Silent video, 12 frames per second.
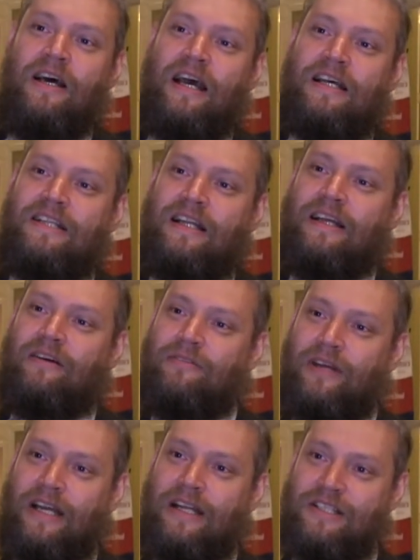is that they're
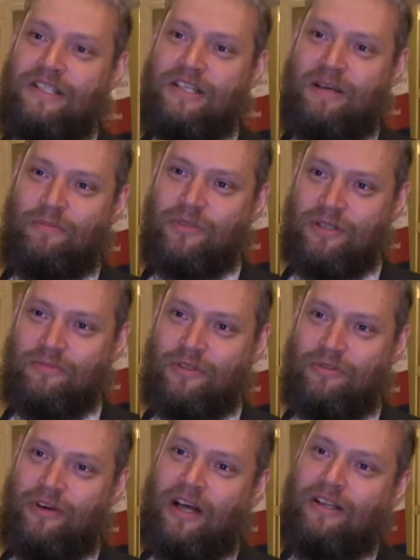really symptoms
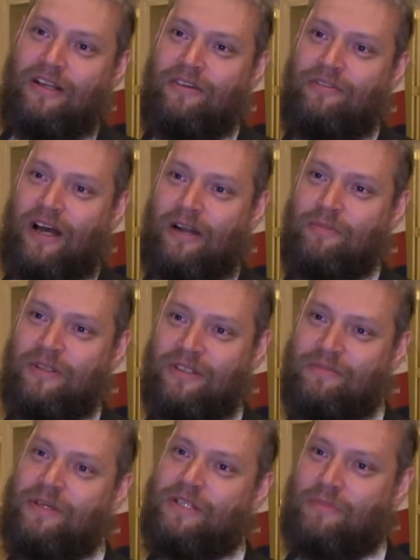of underdevelopment
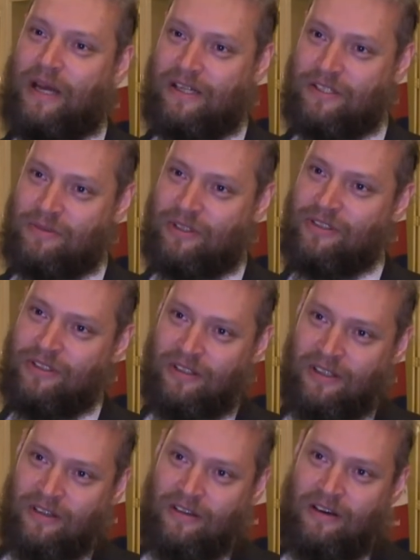and mismanagement.
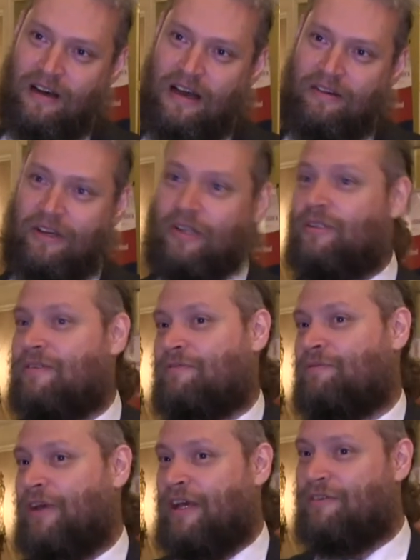Uh, we could
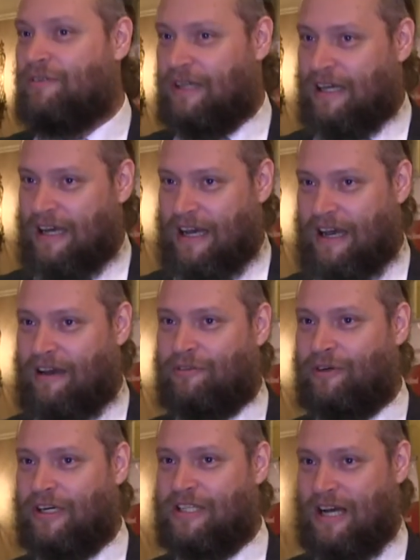think, uh,
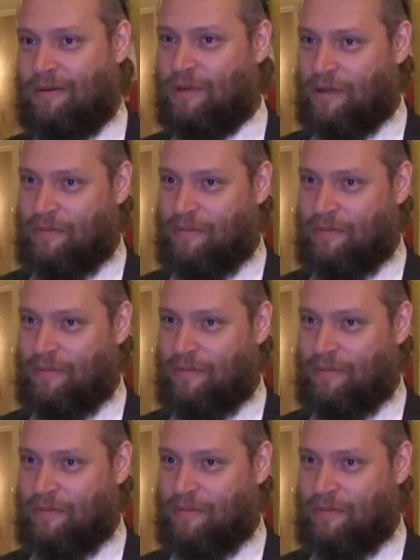for example,